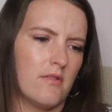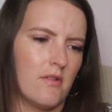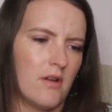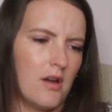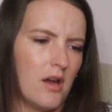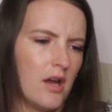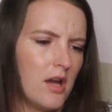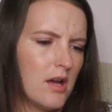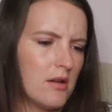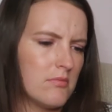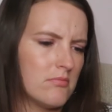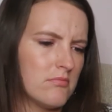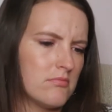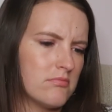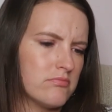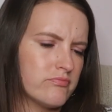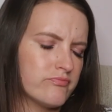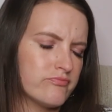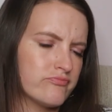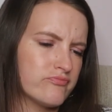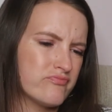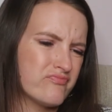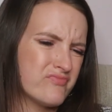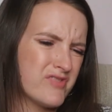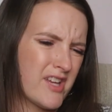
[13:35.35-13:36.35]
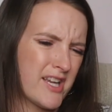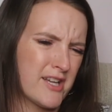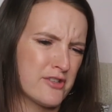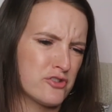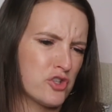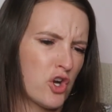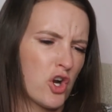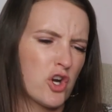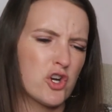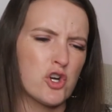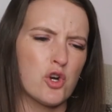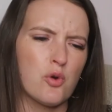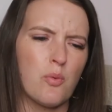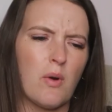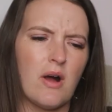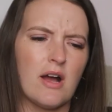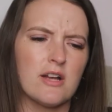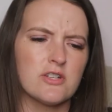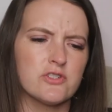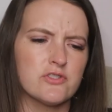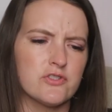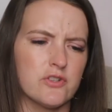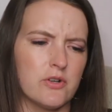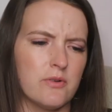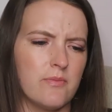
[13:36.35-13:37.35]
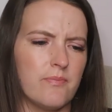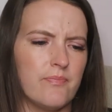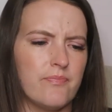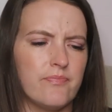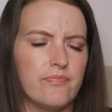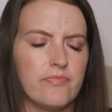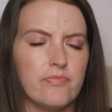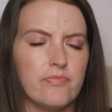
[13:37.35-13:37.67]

like a darker wash. So